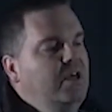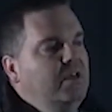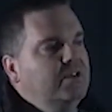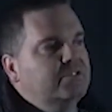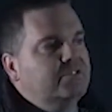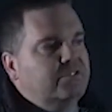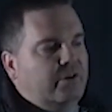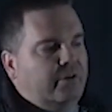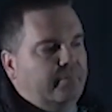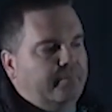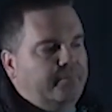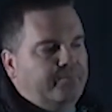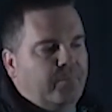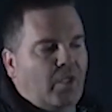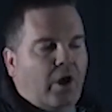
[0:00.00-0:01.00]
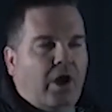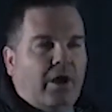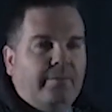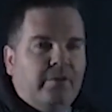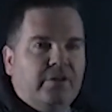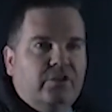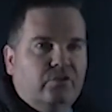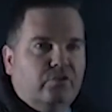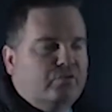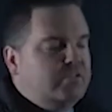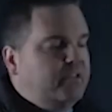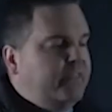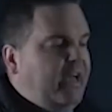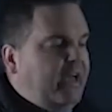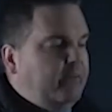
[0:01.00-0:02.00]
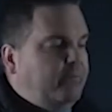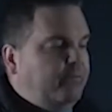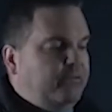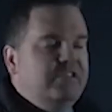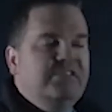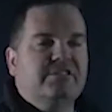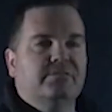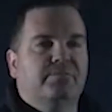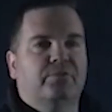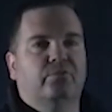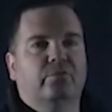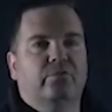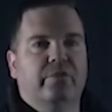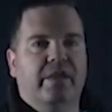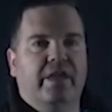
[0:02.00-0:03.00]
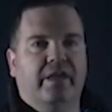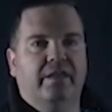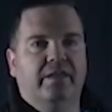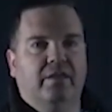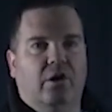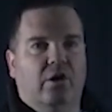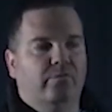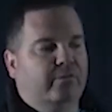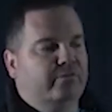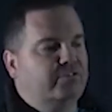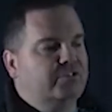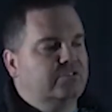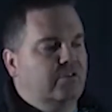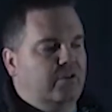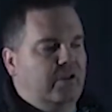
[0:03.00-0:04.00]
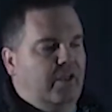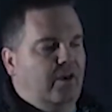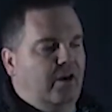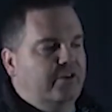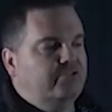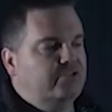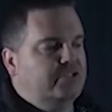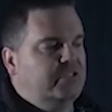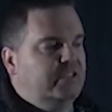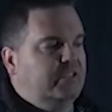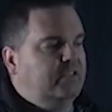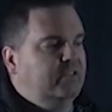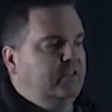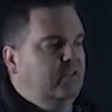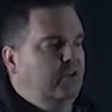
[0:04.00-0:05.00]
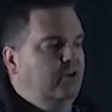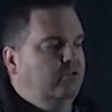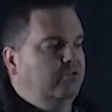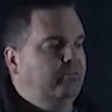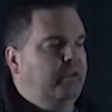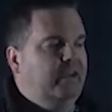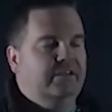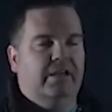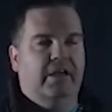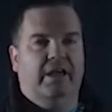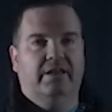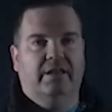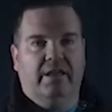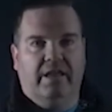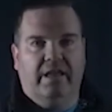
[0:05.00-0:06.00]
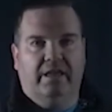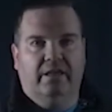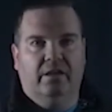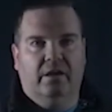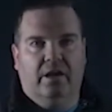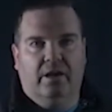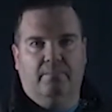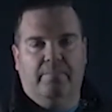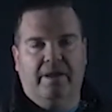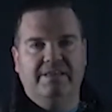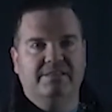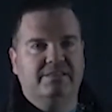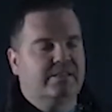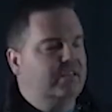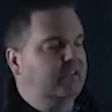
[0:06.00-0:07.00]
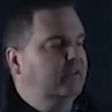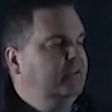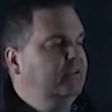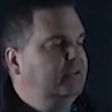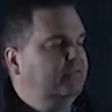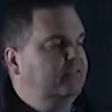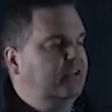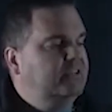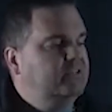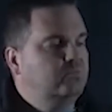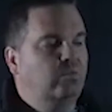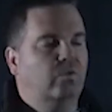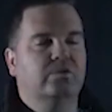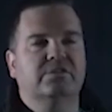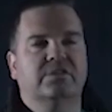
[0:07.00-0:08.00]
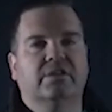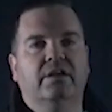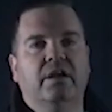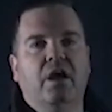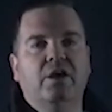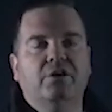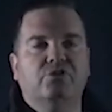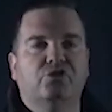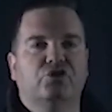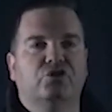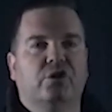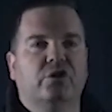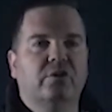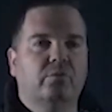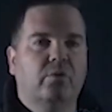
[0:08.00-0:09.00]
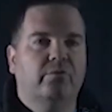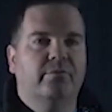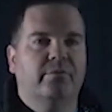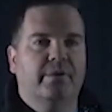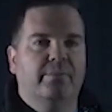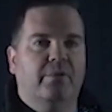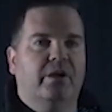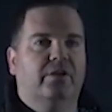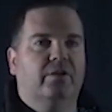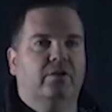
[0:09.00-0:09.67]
So I'm going to use that principle there of we've just got a hydrogen here and a base here giving us water to show you what we mean by